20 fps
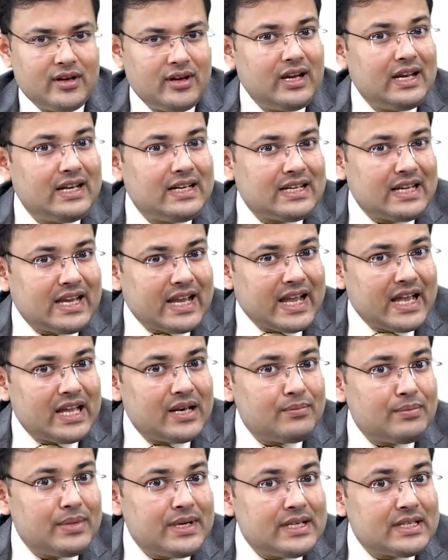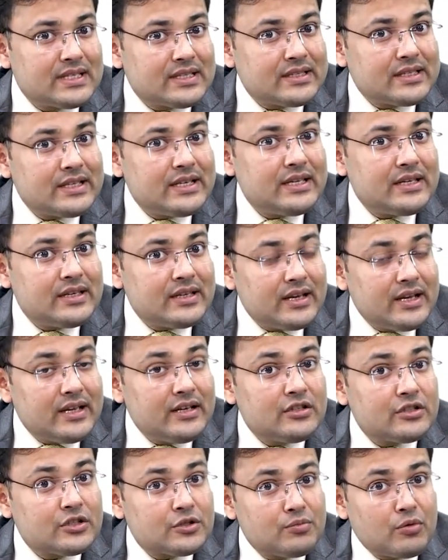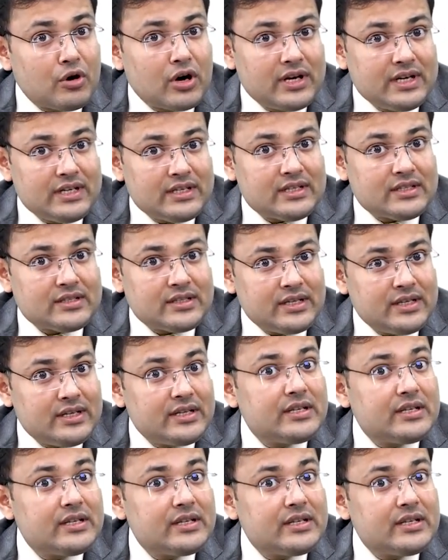It can be seen in small intestine.